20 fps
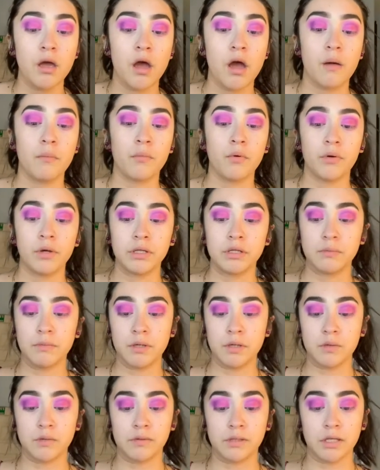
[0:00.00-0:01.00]
I'm going to be
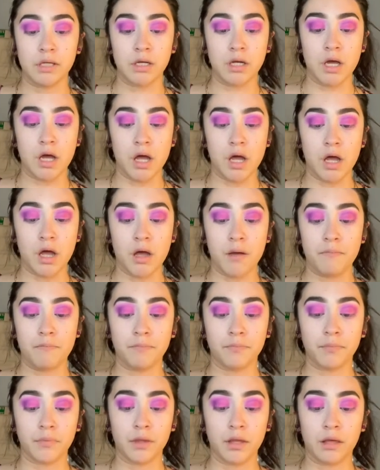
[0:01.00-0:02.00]
using
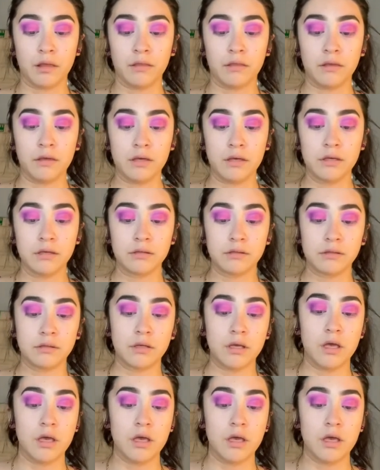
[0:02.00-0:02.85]
these.